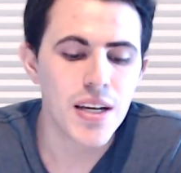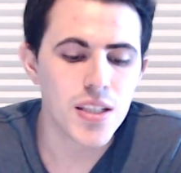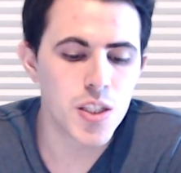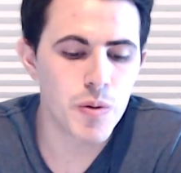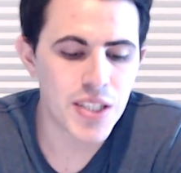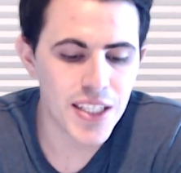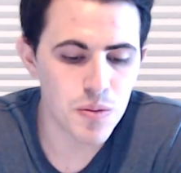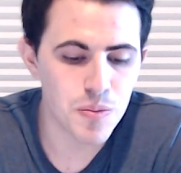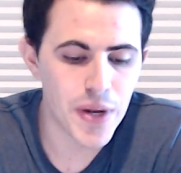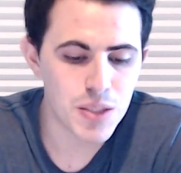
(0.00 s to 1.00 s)
do we take
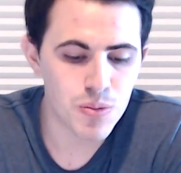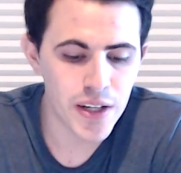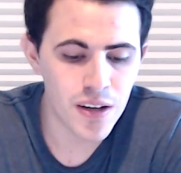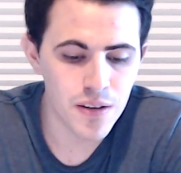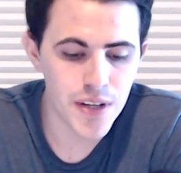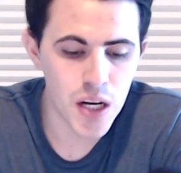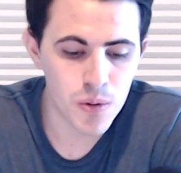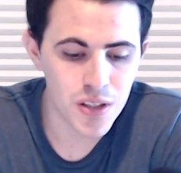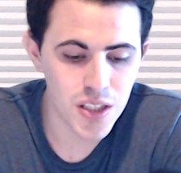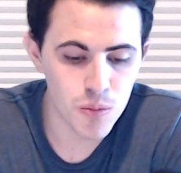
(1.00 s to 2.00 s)
the best player
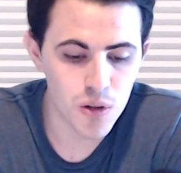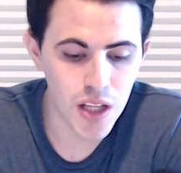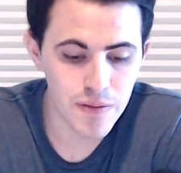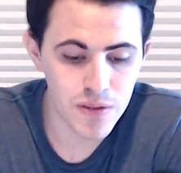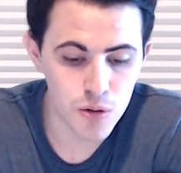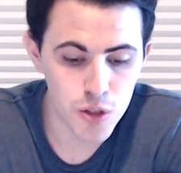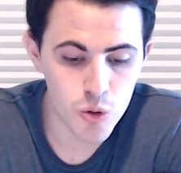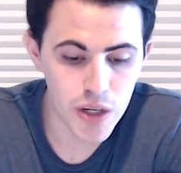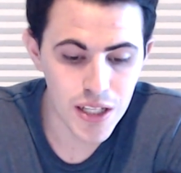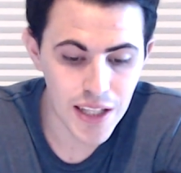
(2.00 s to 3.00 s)
available at number 11 or
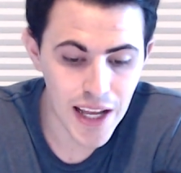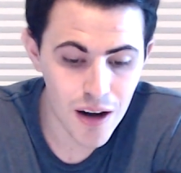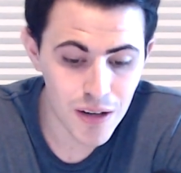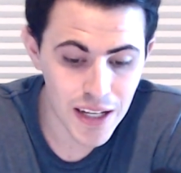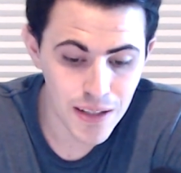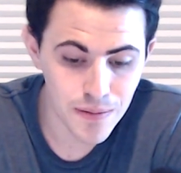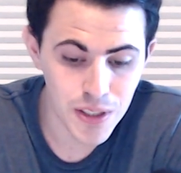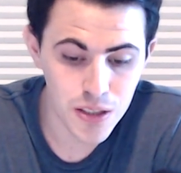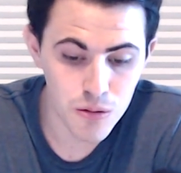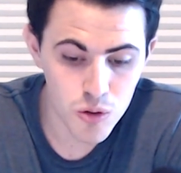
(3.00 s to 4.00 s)
trade down? And if
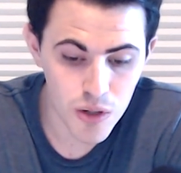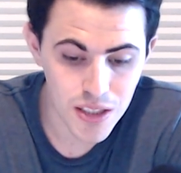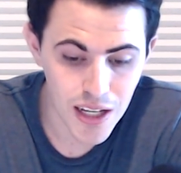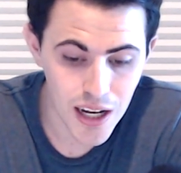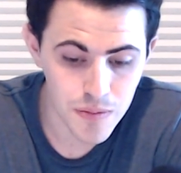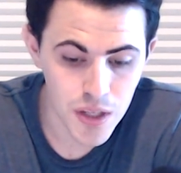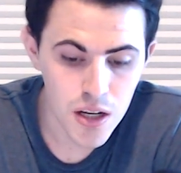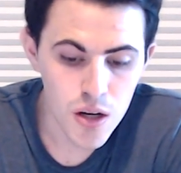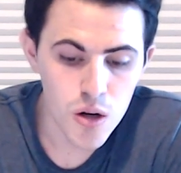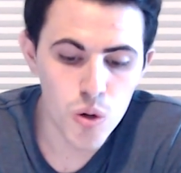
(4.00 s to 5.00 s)
we do trade down,
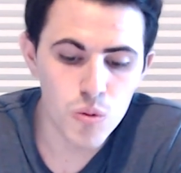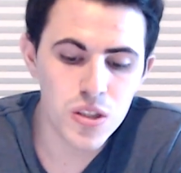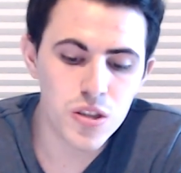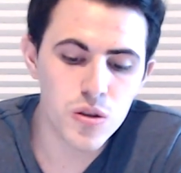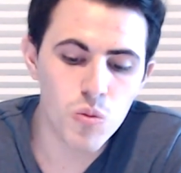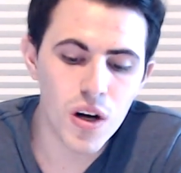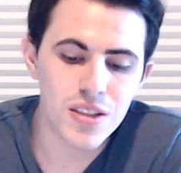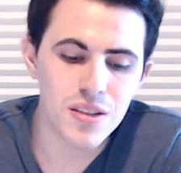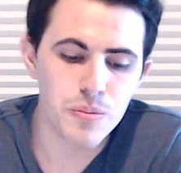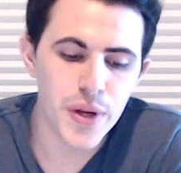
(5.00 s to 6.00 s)
who would you
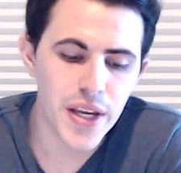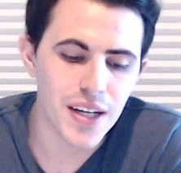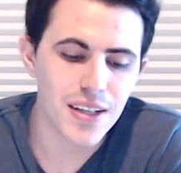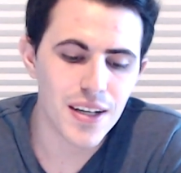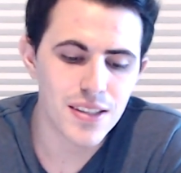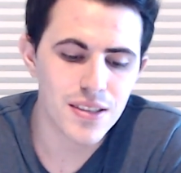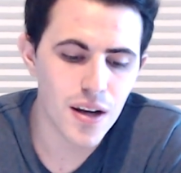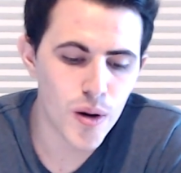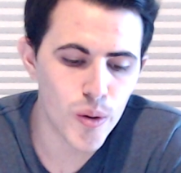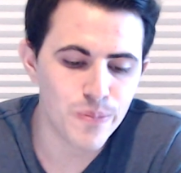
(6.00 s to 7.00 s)
want to pick?
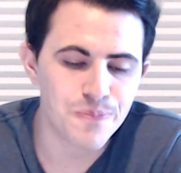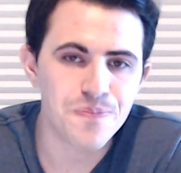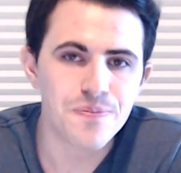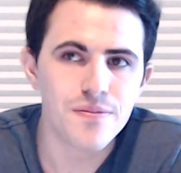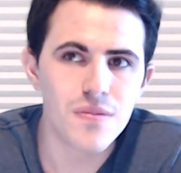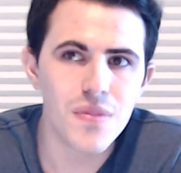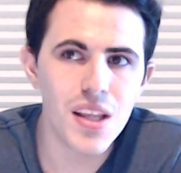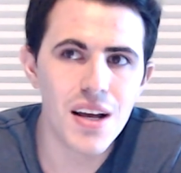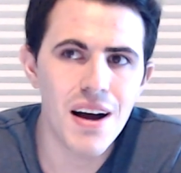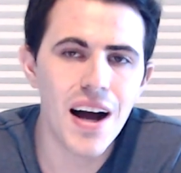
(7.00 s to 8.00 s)
So
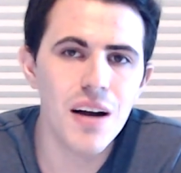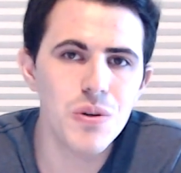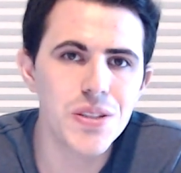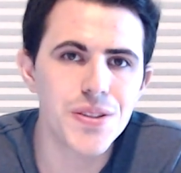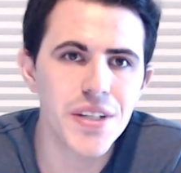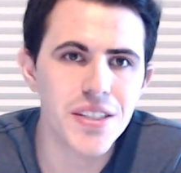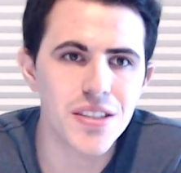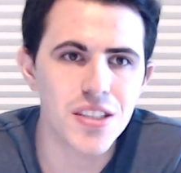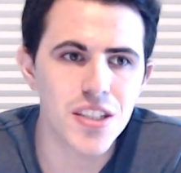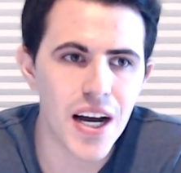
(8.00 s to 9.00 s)
I would think the
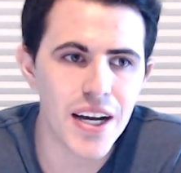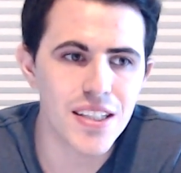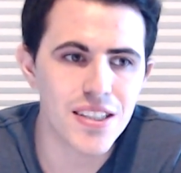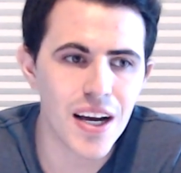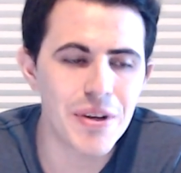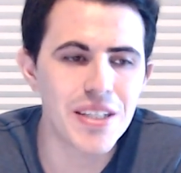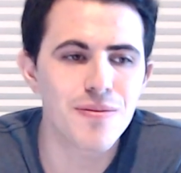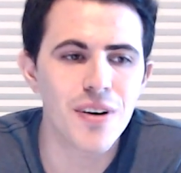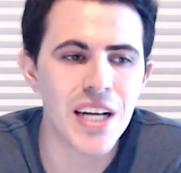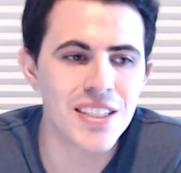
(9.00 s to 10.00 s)
Giants, I mean, it's
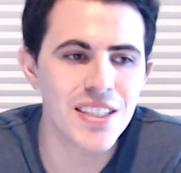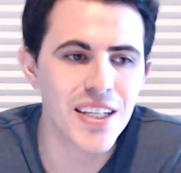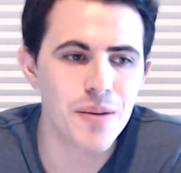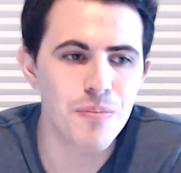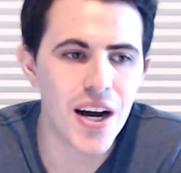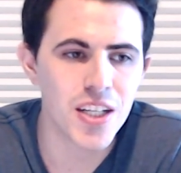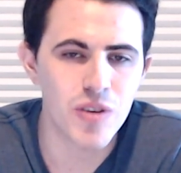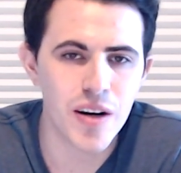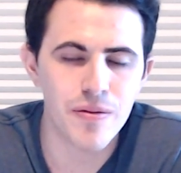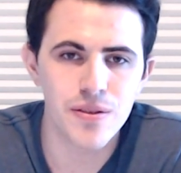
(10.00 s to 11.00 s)
funny. I did like a mock
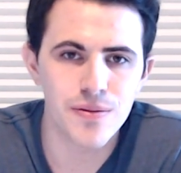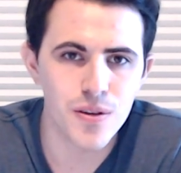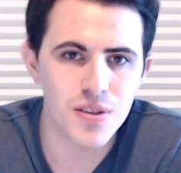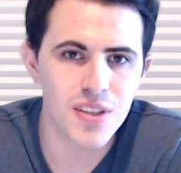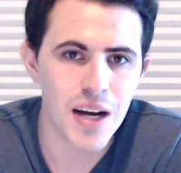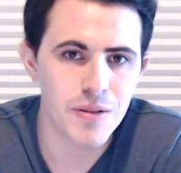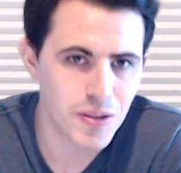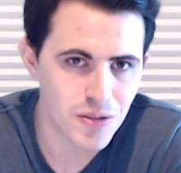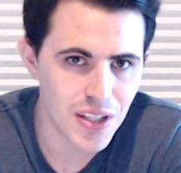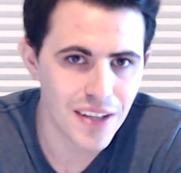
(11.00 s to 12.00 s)
draft for the first time the
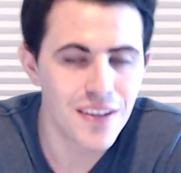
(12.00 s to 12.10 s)
other day,